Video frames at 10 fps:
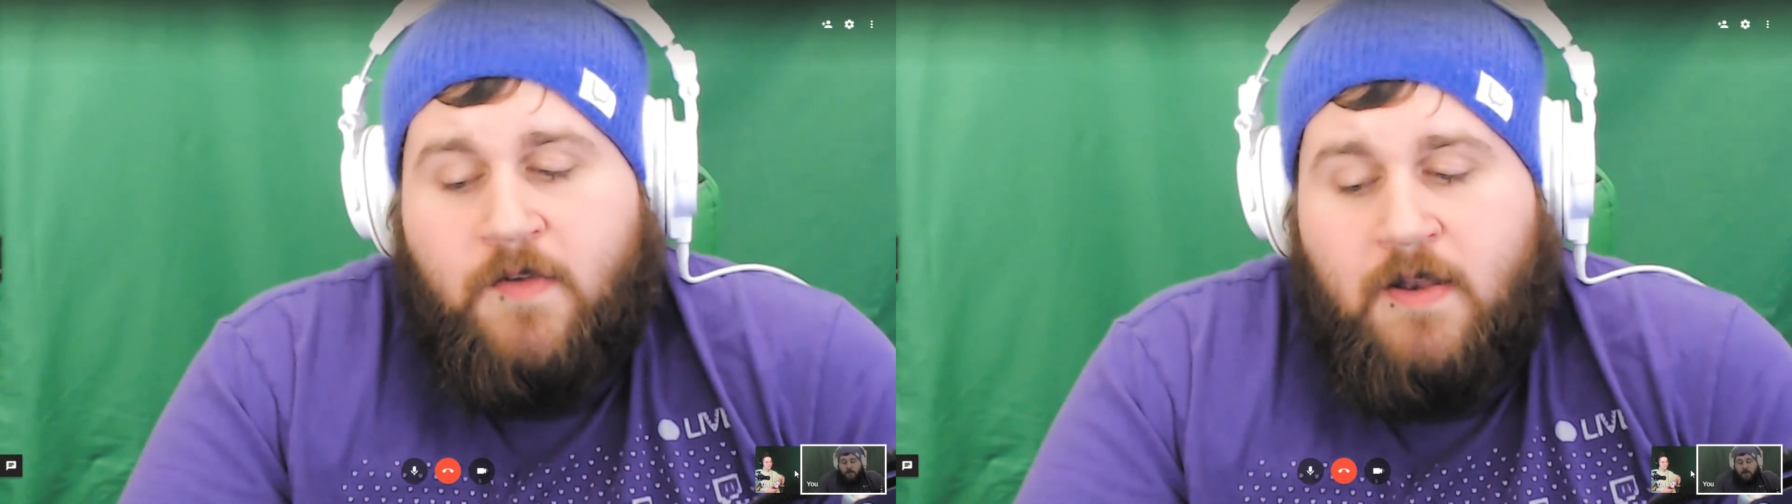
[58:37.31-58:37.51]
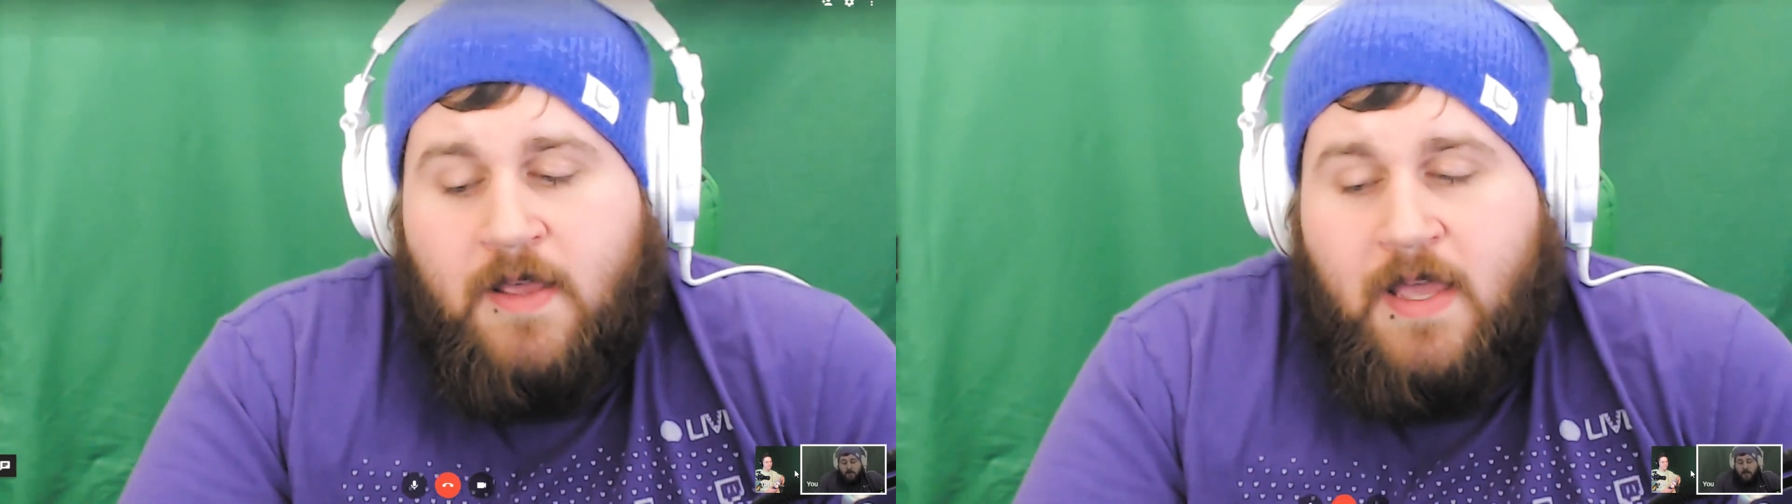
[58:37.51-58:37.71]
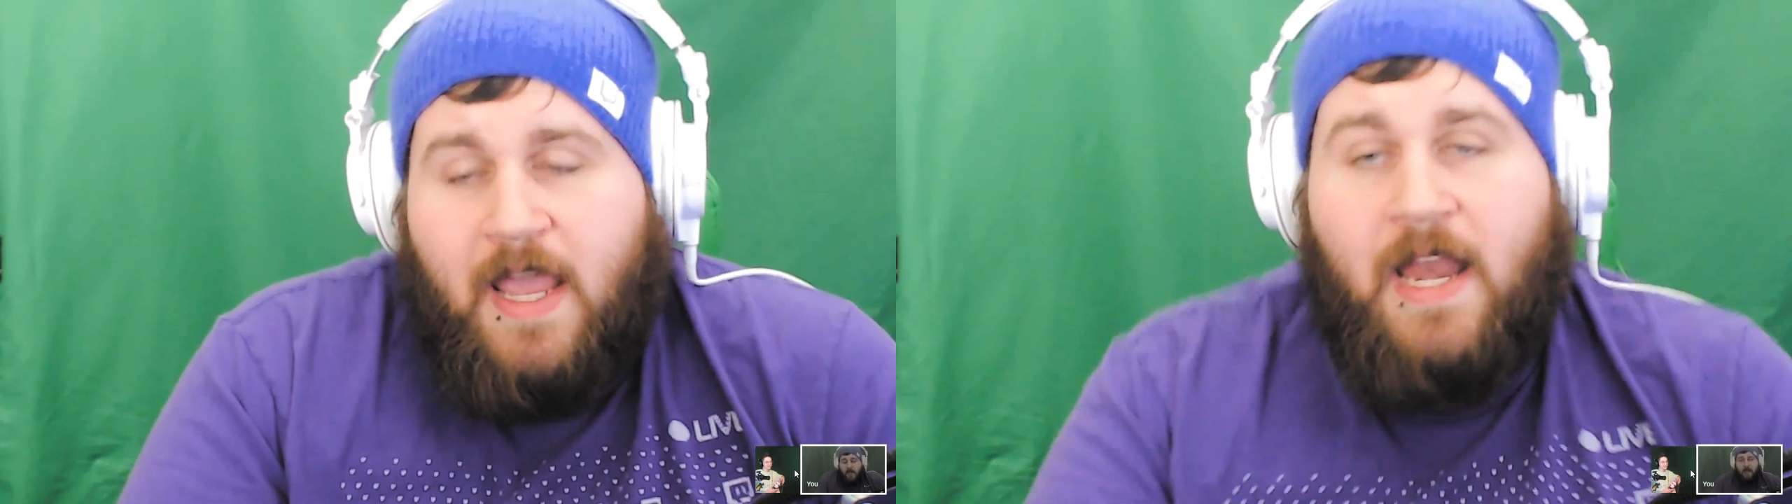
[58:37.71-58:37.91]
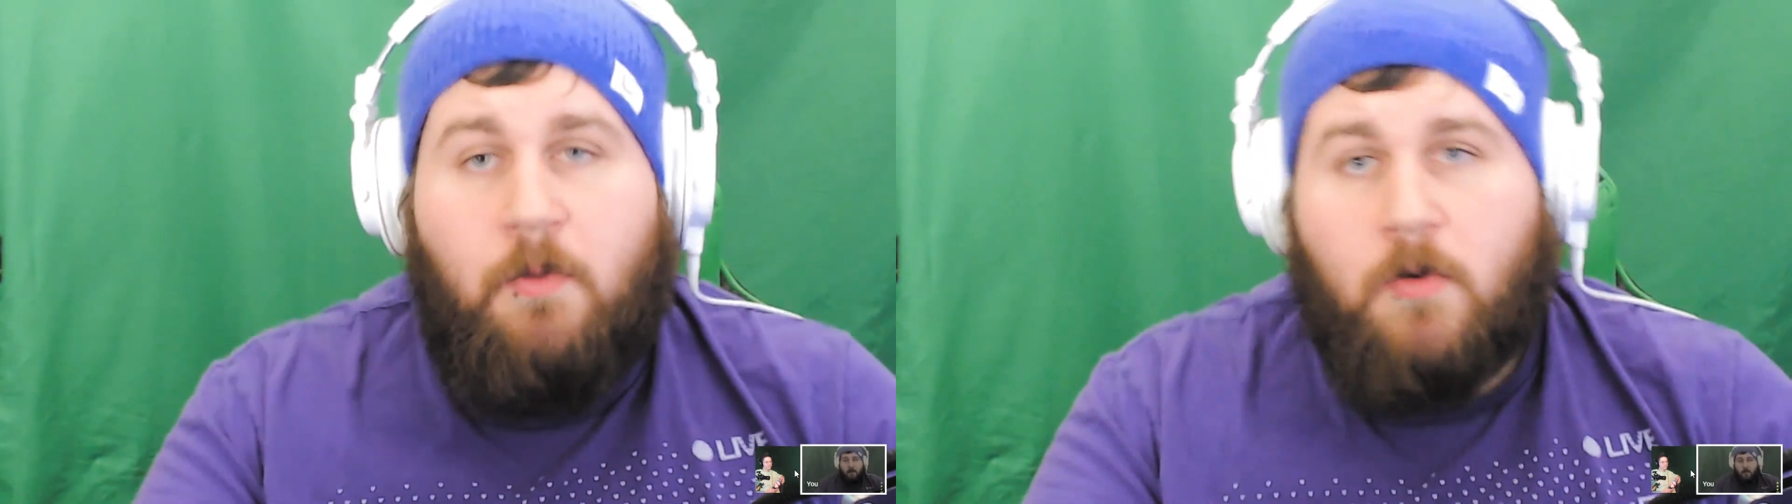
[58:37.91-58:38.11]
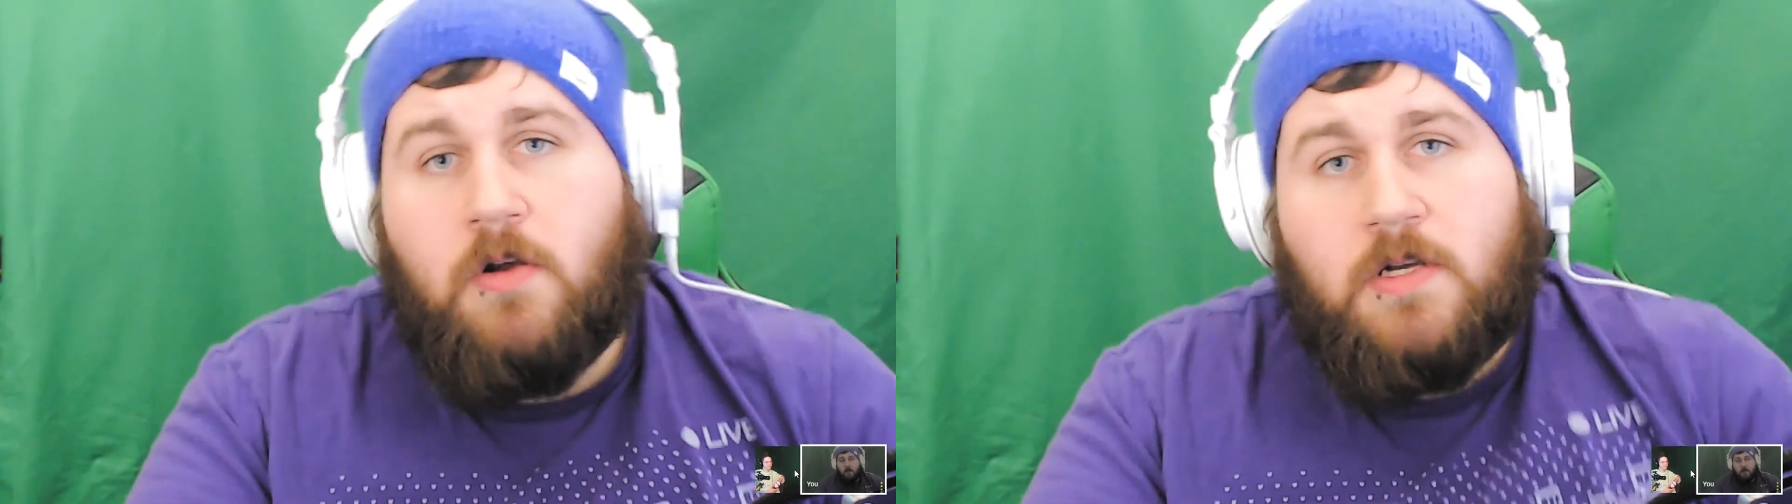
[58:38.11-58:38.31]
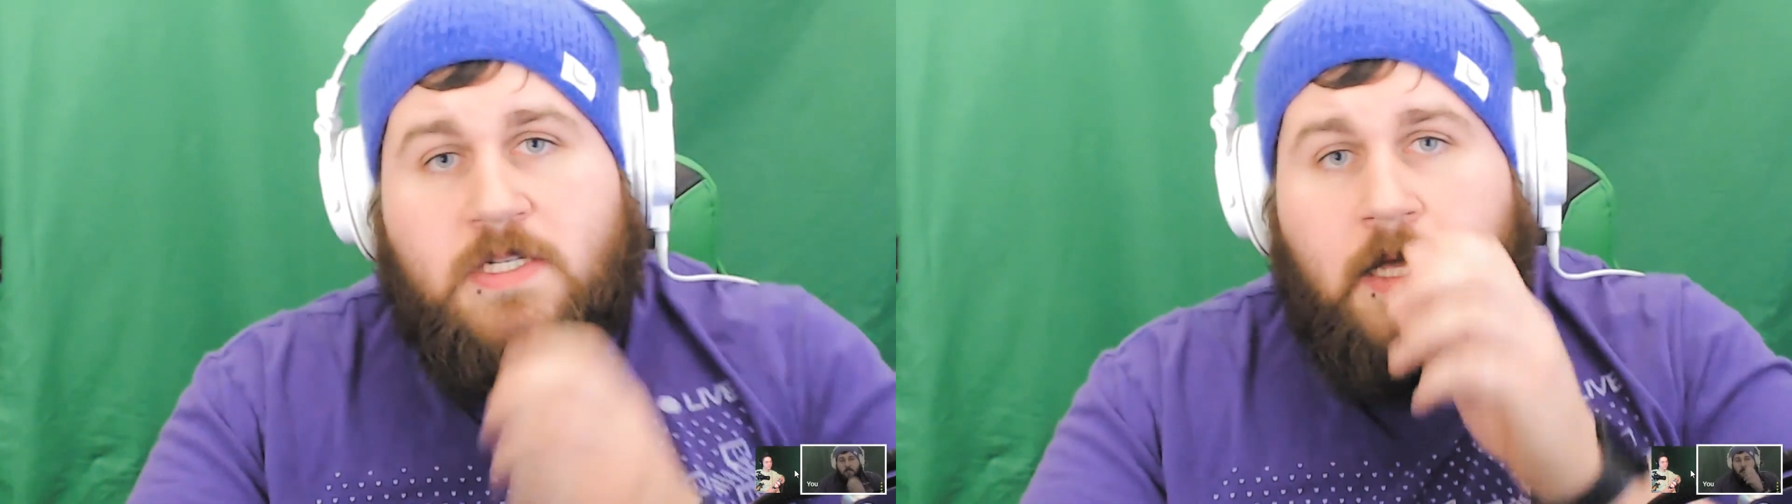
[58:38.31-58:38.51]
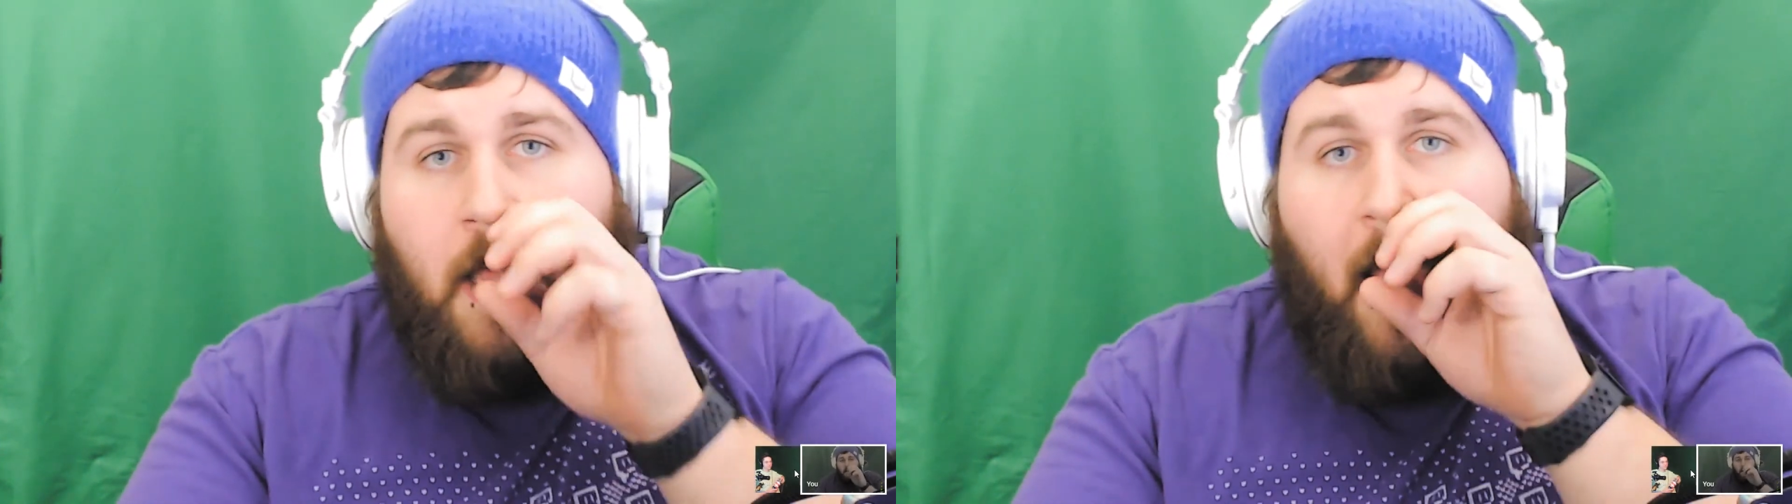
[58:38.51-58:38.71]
And it worked.